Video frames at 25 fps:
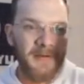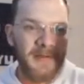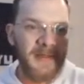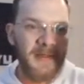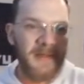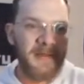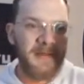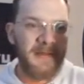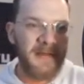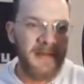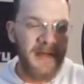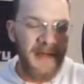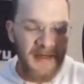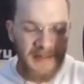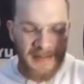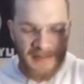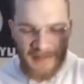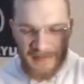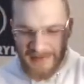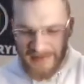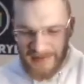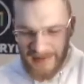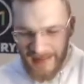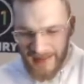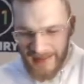a
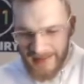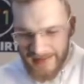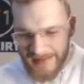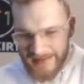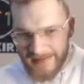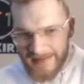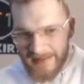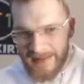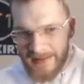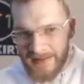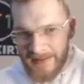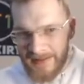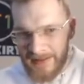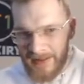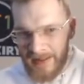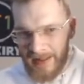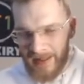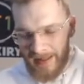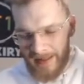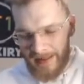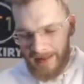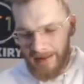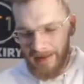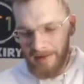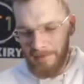nice
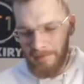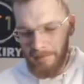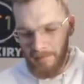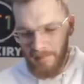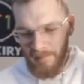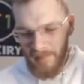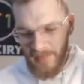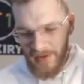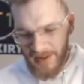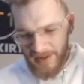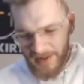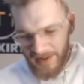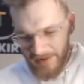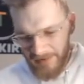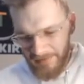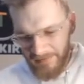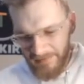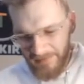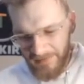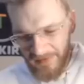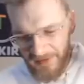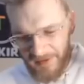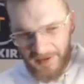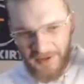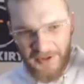18k medium
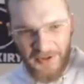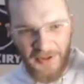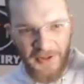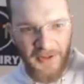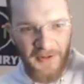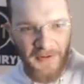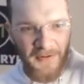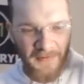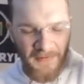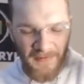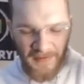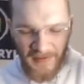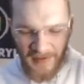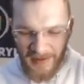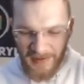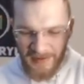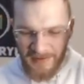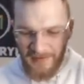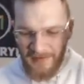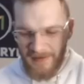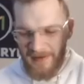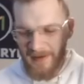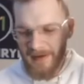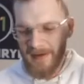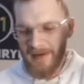finisher there,
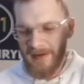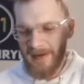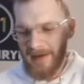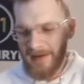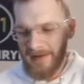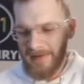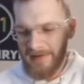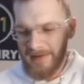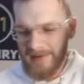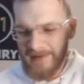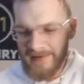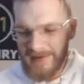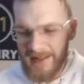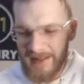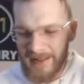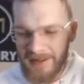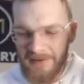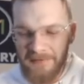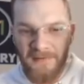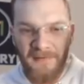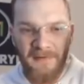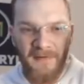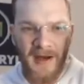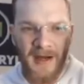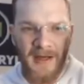and the entire
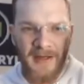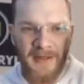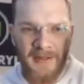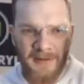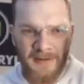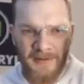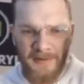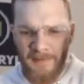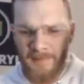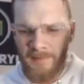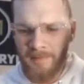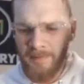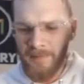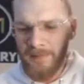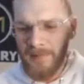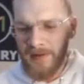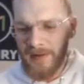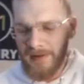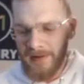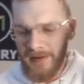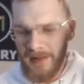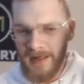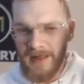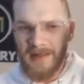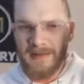fight
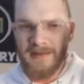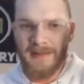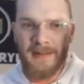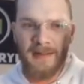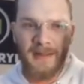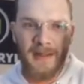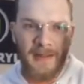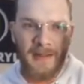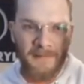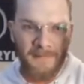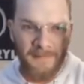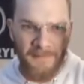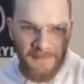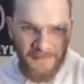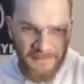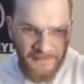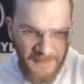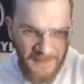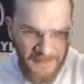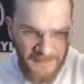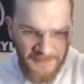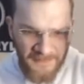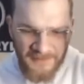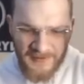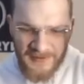lasted like
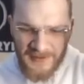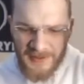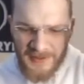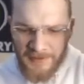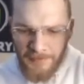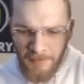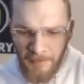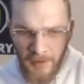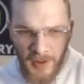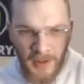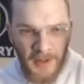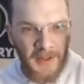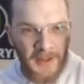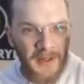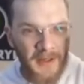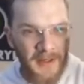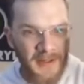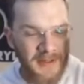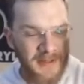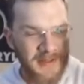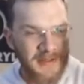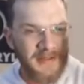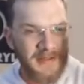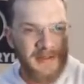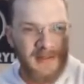51
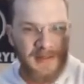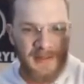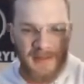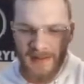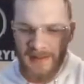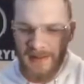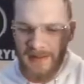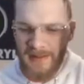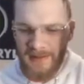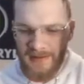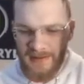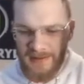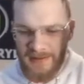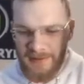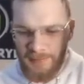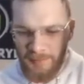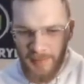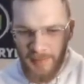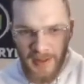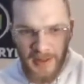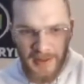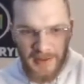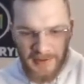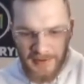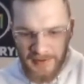hits,
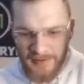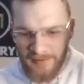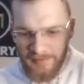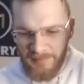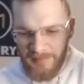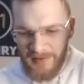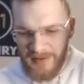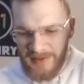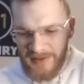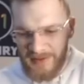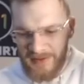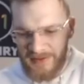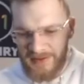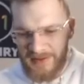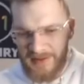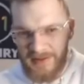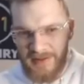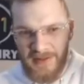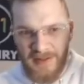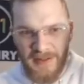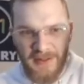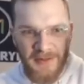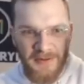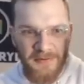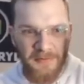despite Mr.
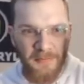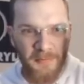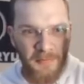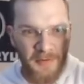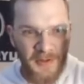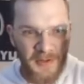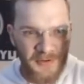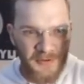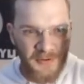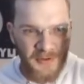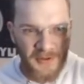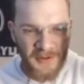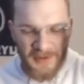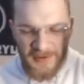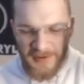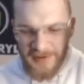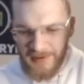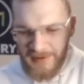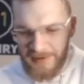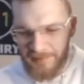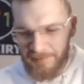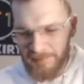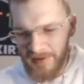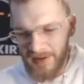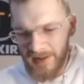Sinister's regen,
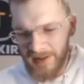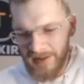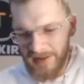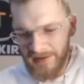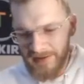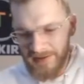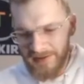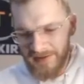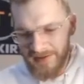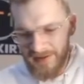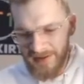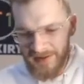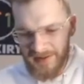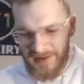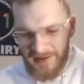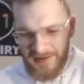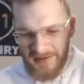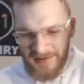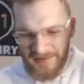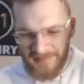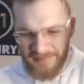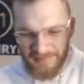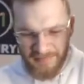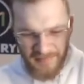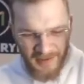despite
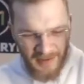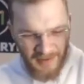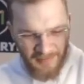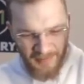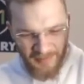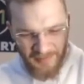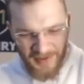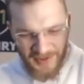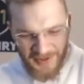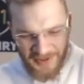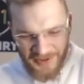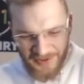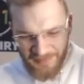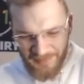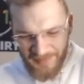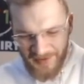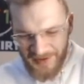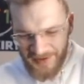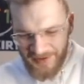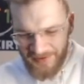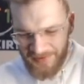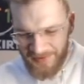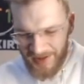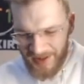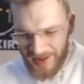Abomination being
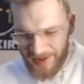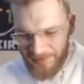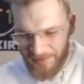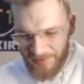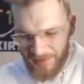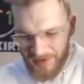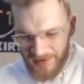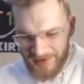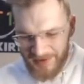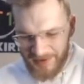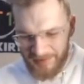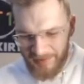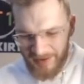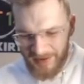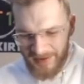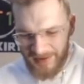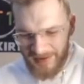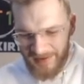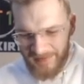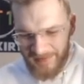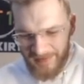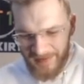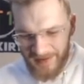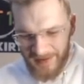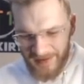rank 1, despite
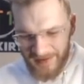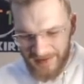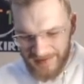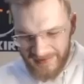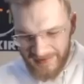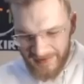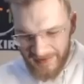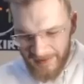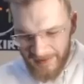anything else.